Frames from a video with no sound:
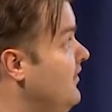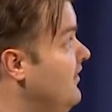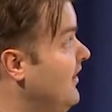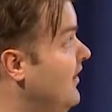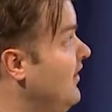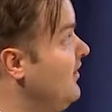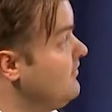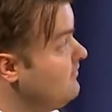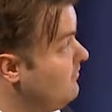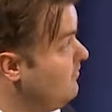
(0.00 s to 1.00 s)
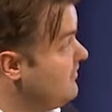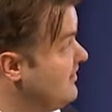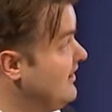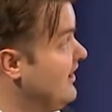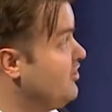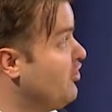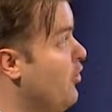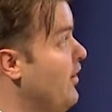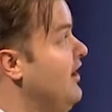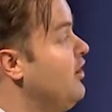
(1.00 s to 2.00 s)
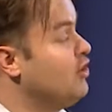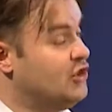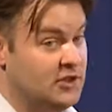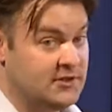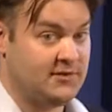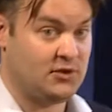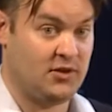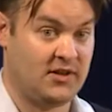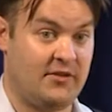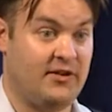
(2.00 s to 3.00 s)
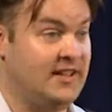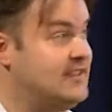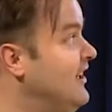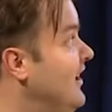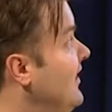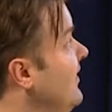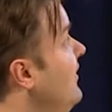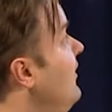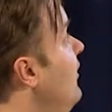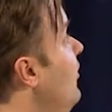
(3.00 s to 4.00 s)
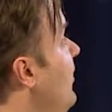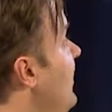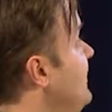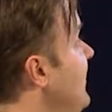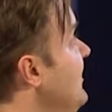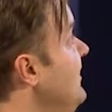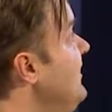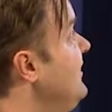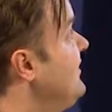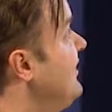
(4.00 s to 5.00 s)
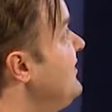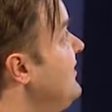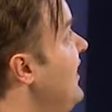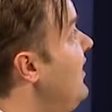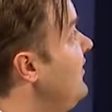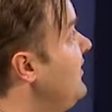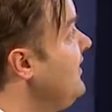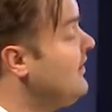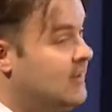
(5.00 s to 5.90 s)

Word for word: the seedlings growing in the conducive soil get really sick, whereas these stay healthy.